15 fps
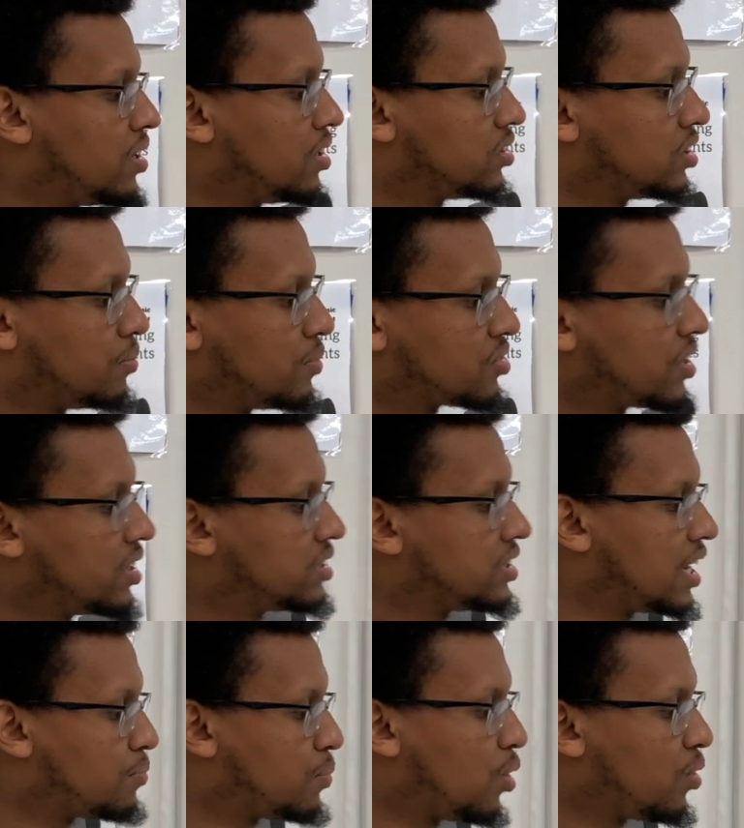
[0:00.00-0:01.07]
So I'm just going to
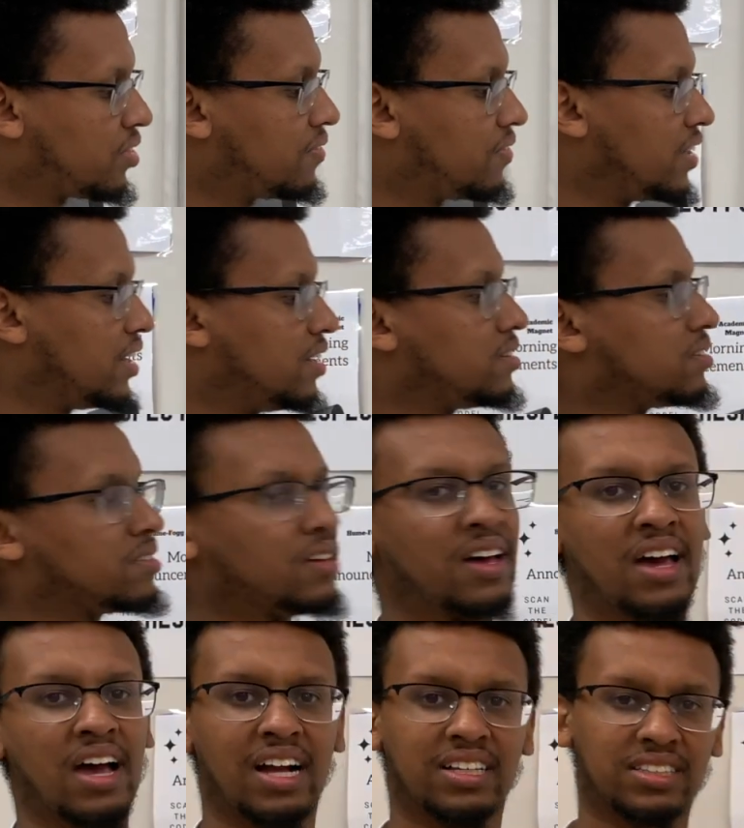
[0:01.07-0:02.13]
take both of these
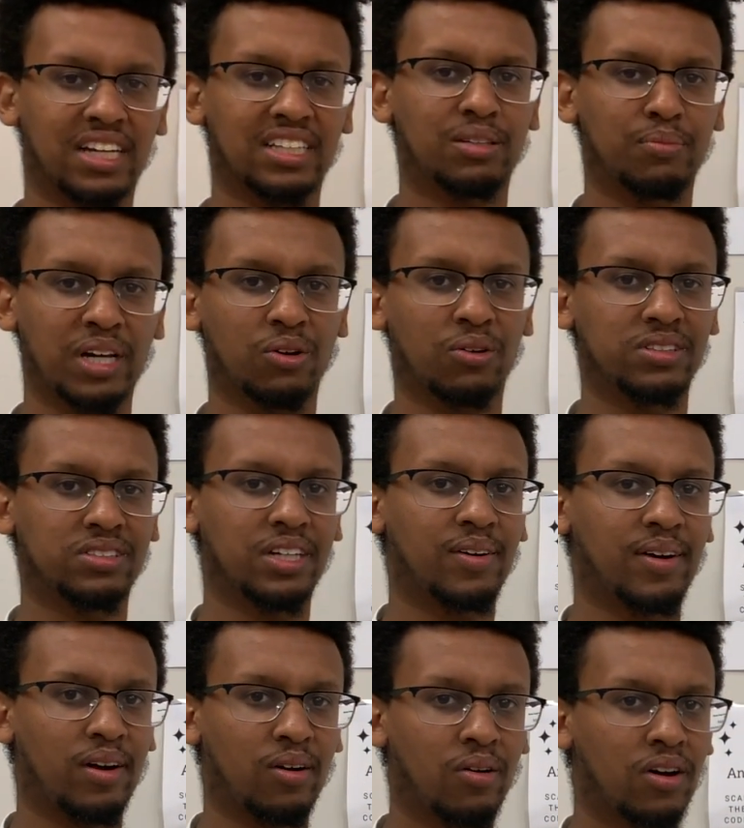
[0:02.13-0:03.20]
and set them equal to
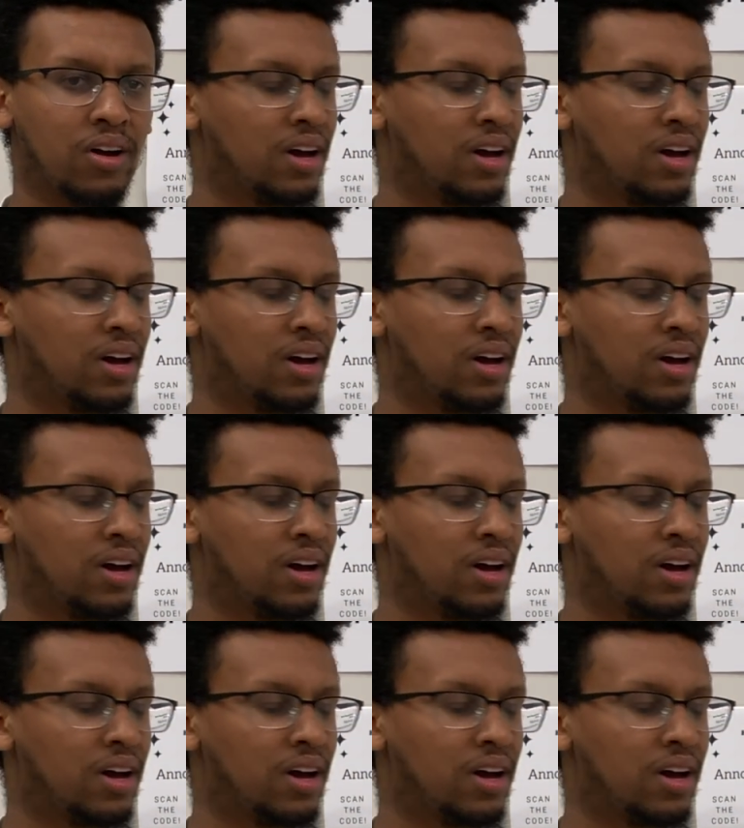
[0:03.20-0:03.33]
0.